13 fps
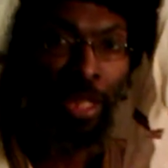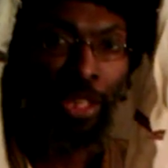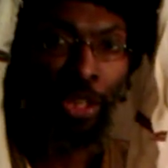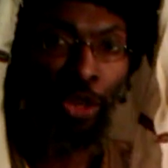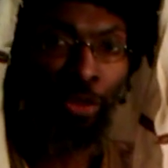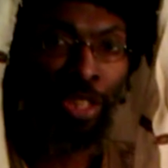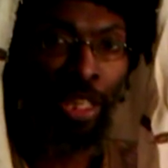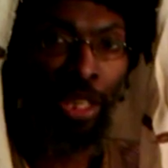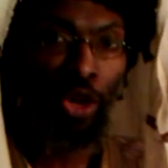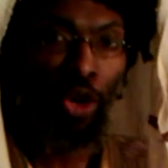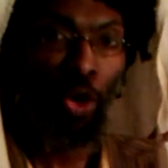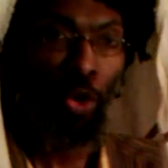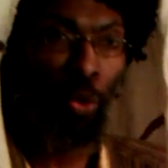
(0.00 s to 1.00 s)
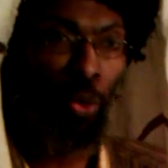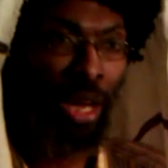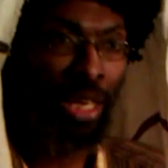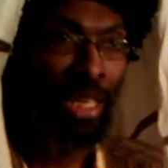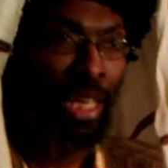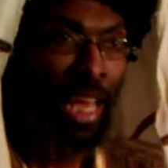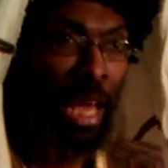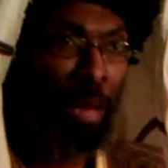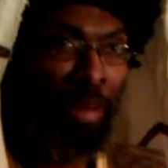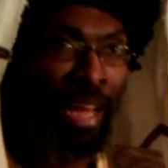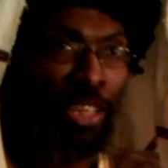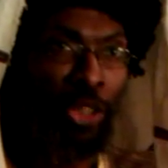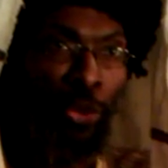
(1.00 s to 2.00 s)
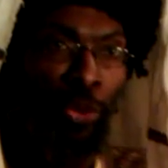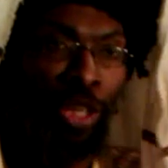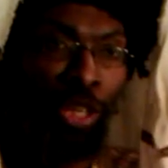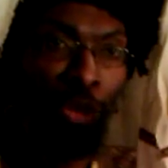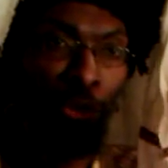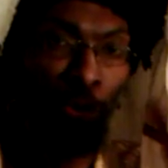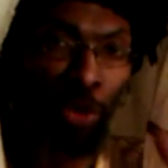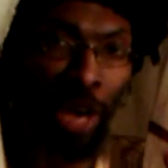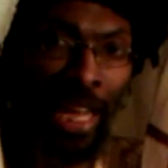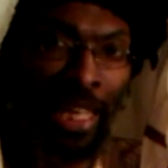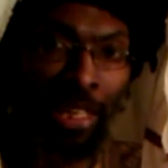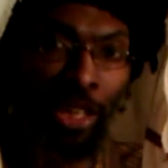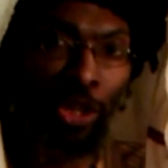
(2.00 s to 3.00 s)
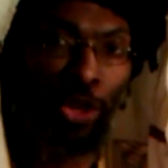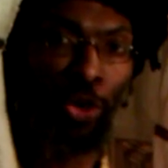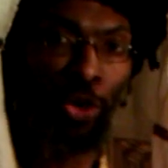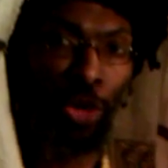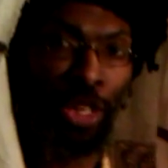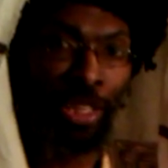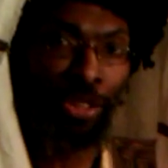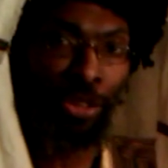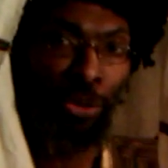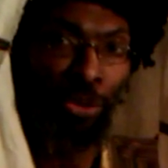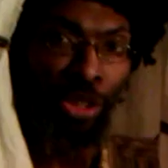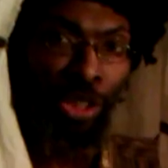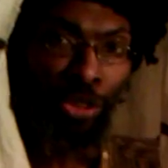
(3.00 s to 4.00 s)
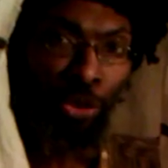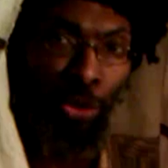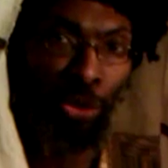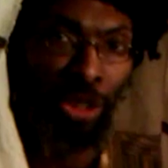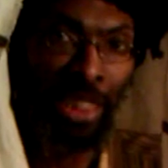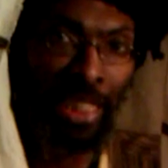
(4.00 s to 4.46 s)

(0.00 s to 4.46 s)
You know what I'm saying? What am I doing right according to the true